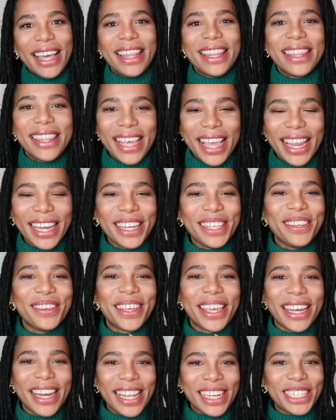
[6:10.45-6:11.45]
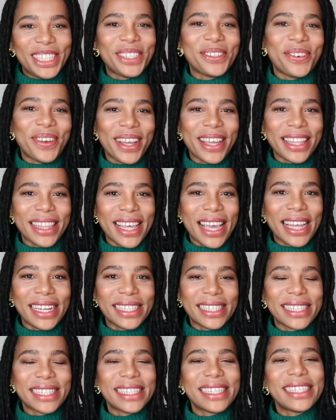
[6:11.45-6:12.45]
then you can enjoy
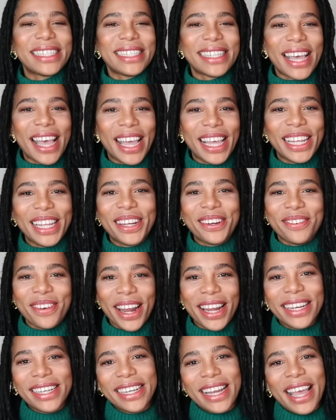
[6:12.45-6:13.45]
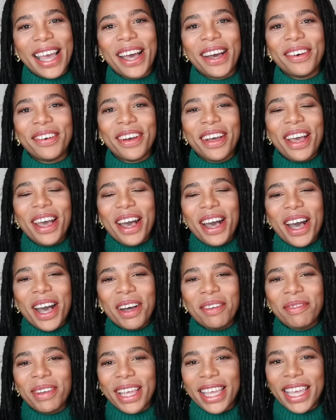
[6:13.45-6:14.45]
that style right now
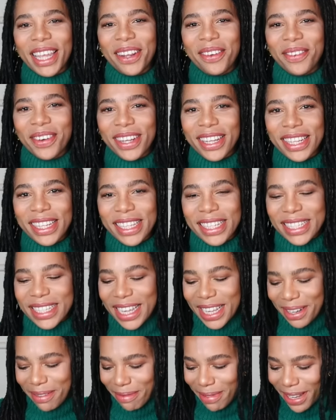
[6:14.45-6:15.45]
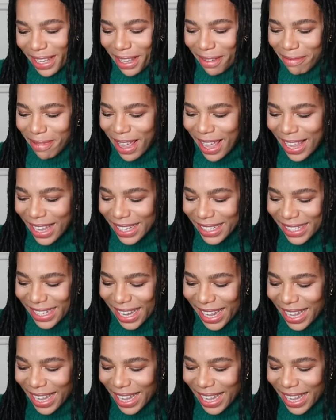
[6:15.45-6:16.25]
um, by getting one of the Teddy Blake bags.